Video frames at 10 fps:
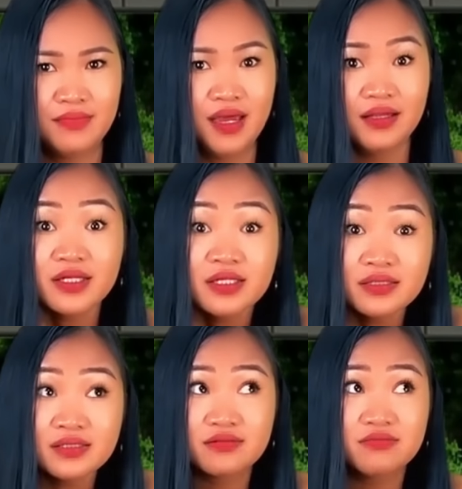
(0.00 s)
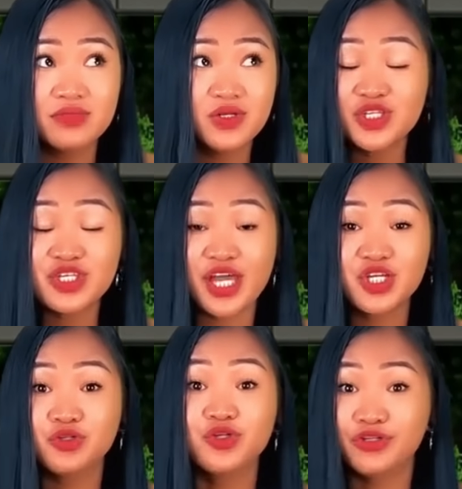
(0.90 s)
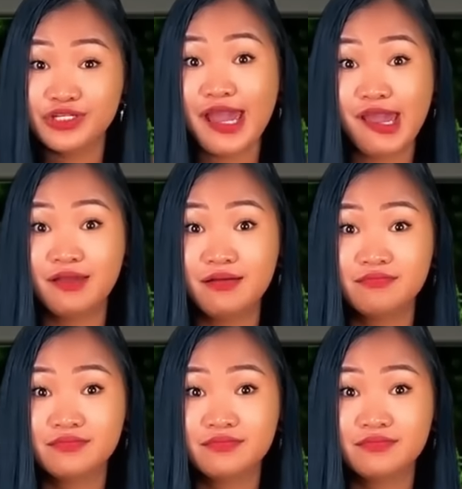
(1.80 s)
At least you can schedule your day.